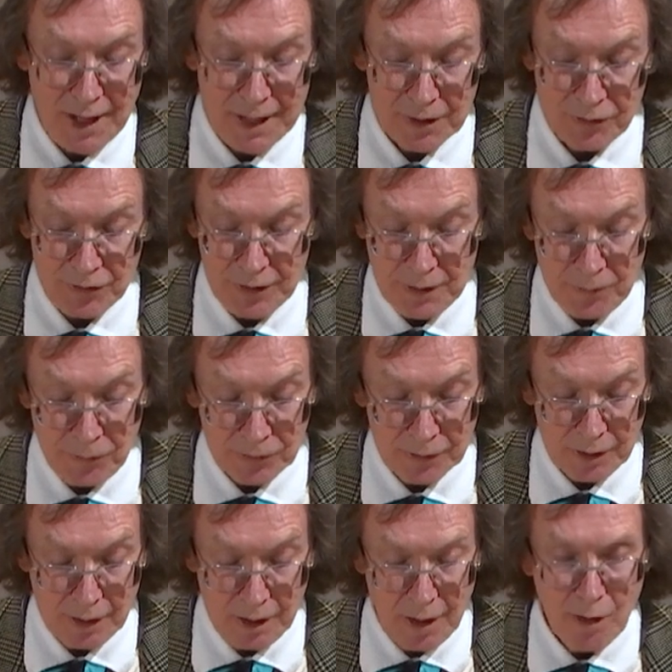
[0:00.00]
deities,
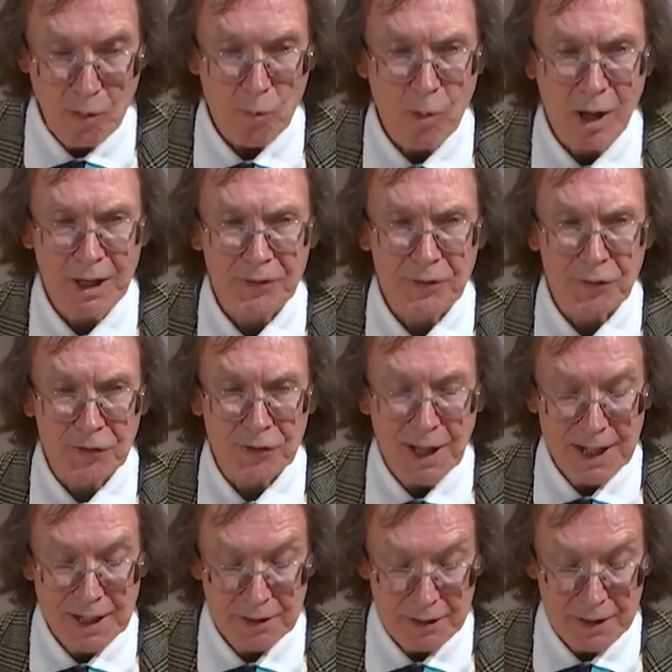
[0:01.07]
one
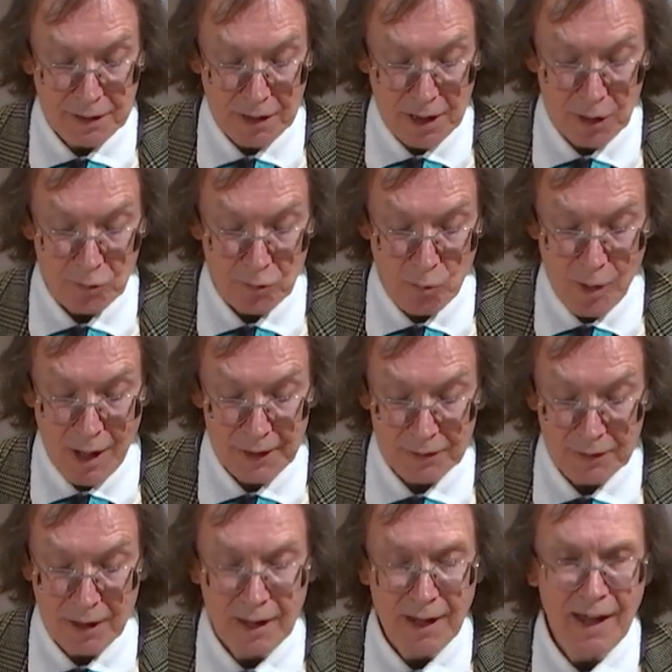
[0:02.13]
slightly known
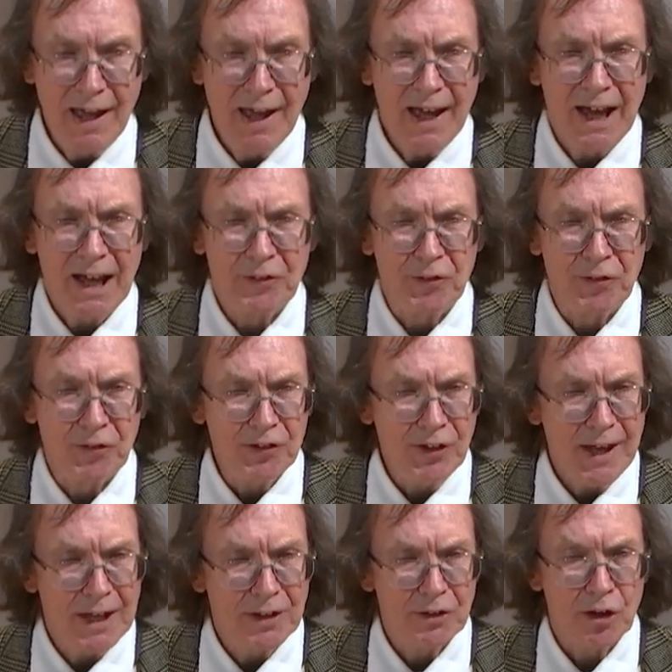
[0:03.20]
one, and
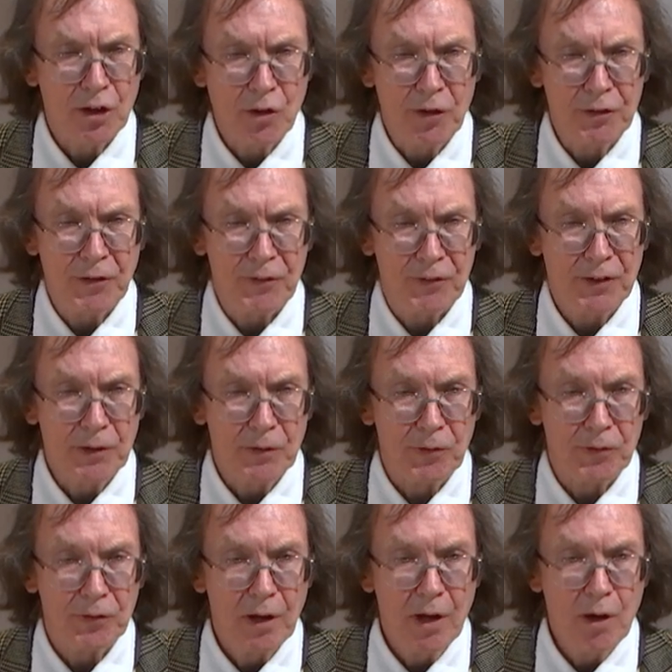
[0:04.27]
ten
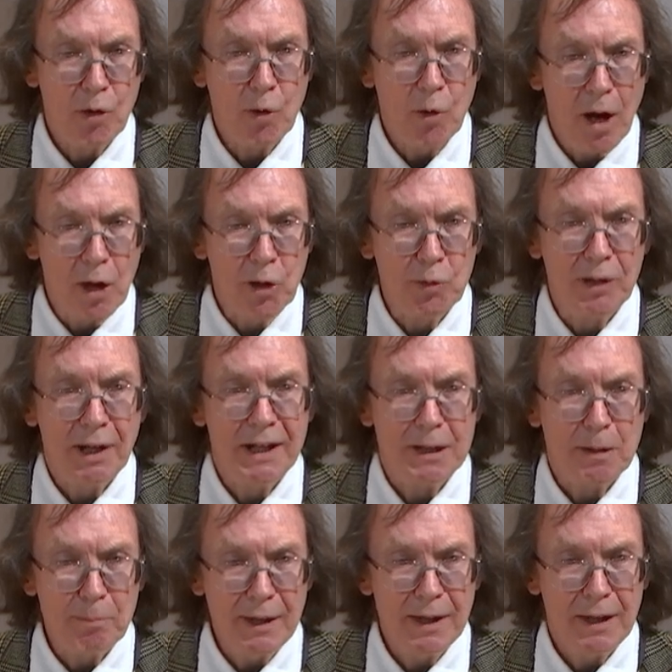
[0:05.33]
goddesses who
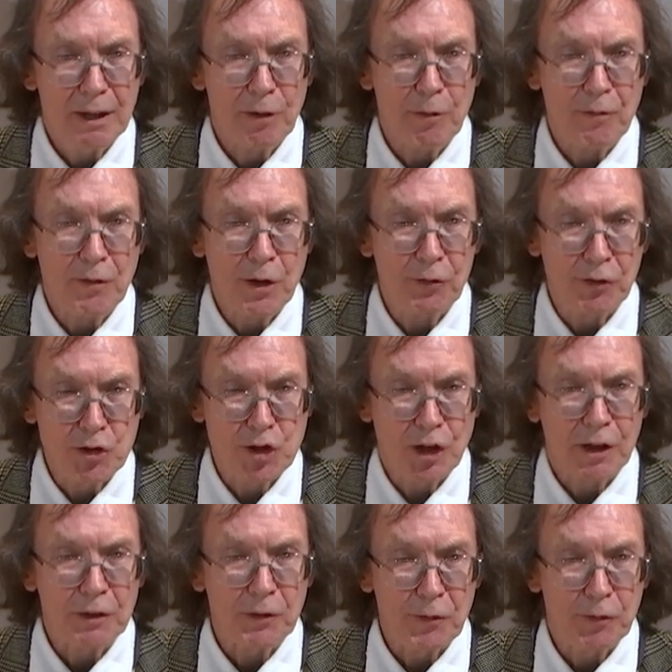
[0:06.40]
only appear in those
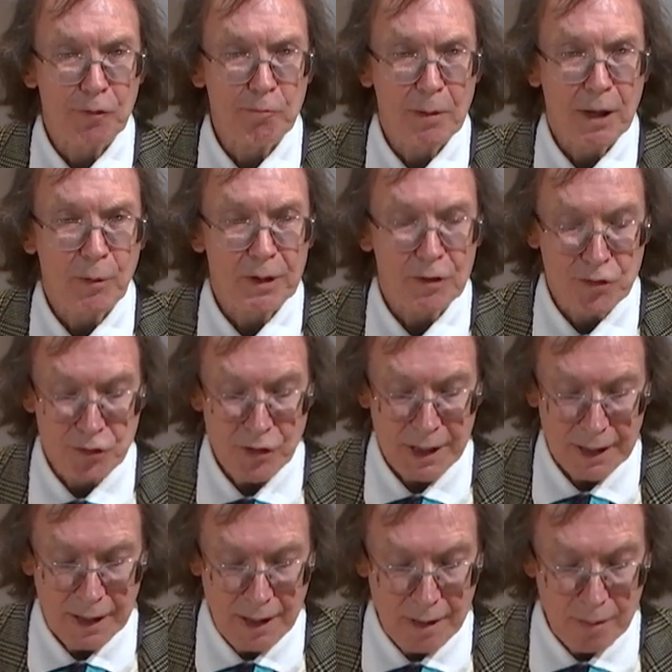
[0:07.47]
chunks of
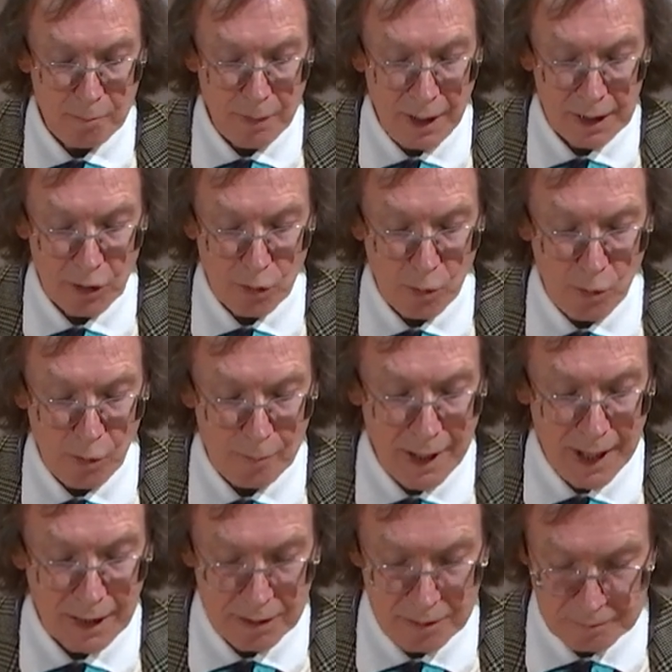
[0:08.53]
poetry by
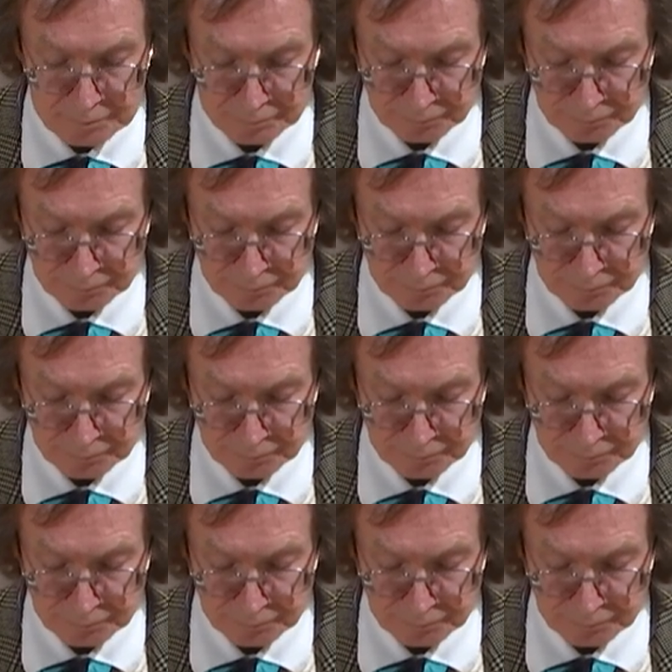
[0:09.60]
Cormac.